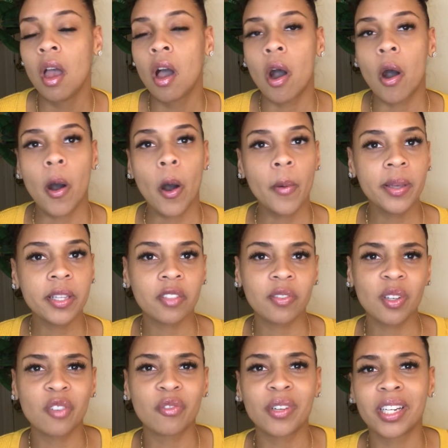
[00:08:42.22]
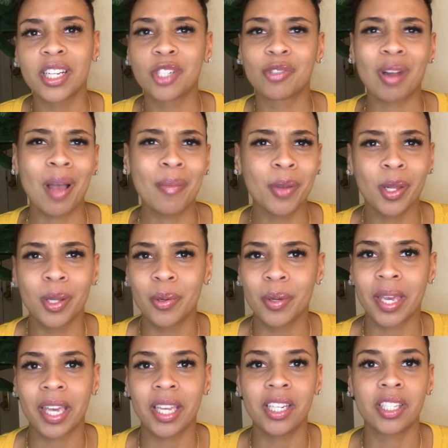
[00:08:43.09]
always feel free to drop your
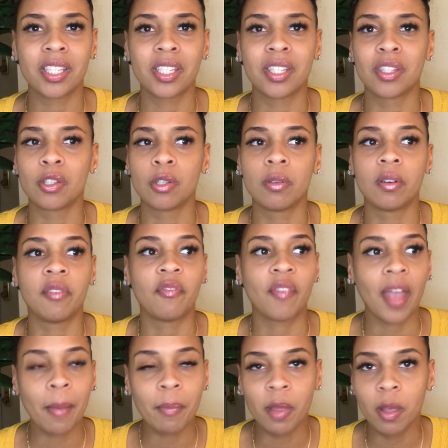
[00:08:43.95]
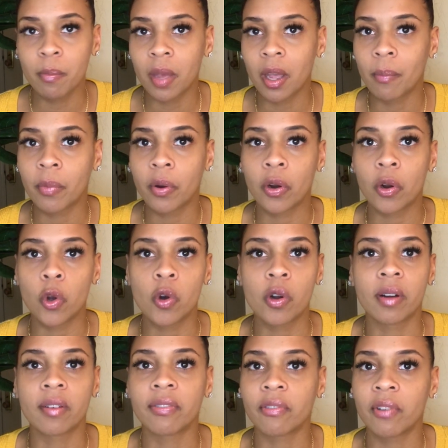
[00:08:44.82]
location to a family member
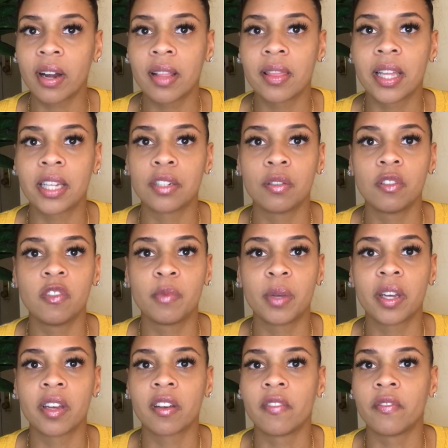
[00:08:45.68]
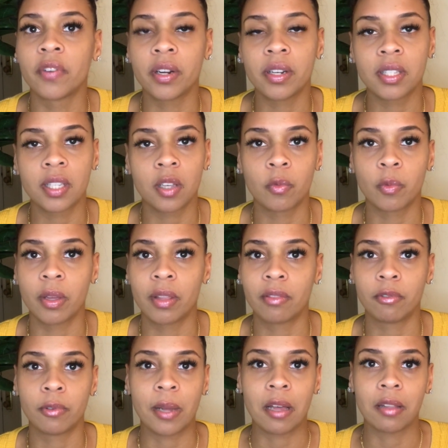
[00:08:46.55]
or a friend that you've been conversing with
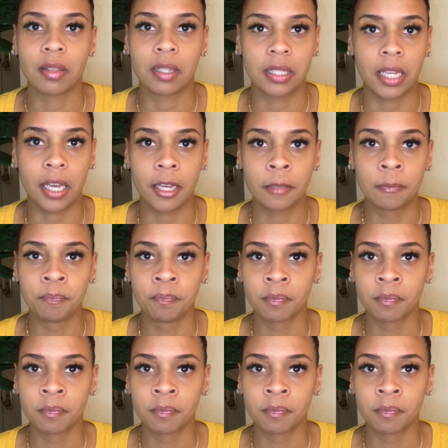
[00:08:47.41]
throughout the day.